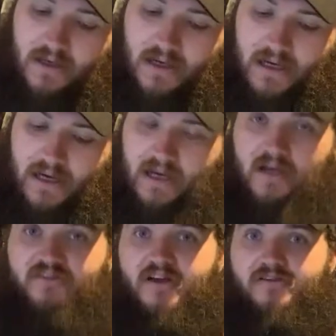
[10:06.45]

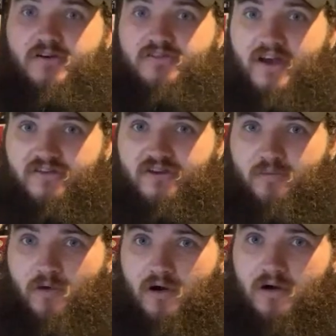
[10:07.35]
Santos
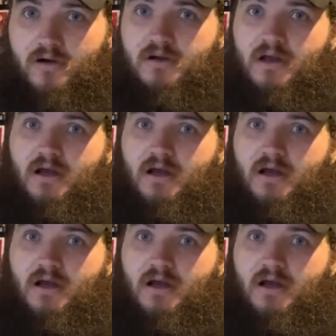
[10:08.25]
Escobar